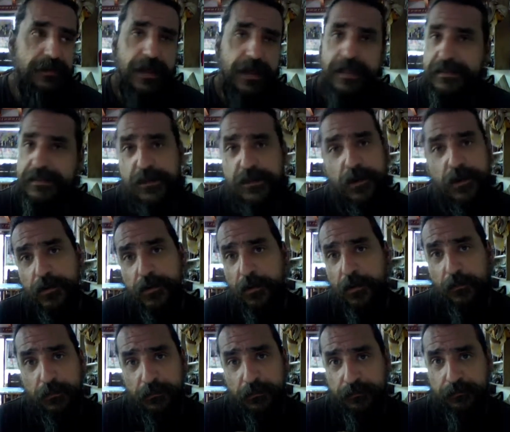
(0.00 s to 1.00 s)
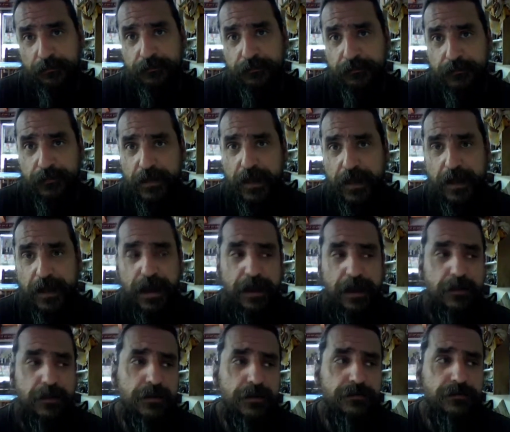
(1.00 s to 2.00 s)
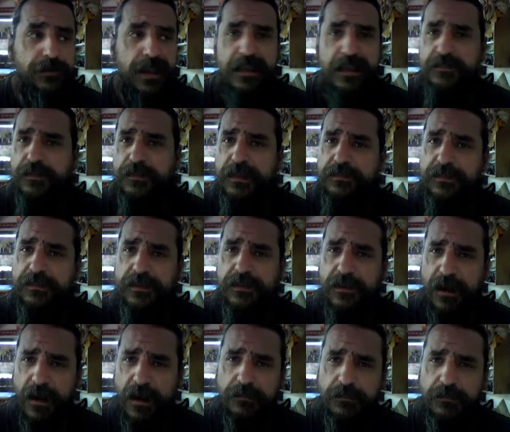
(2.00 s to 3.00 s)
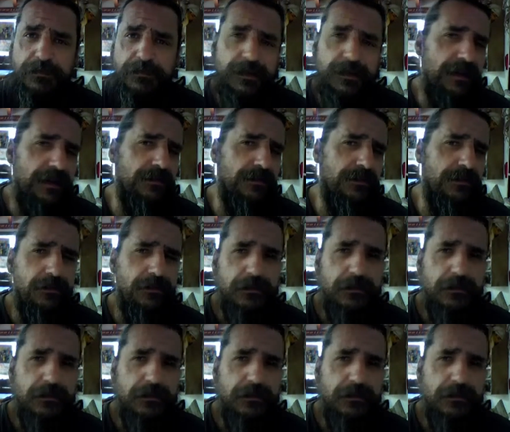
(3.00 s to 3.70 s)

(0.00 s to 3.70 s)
That's a no-no. I don't know if you guys believe in karma, but I do.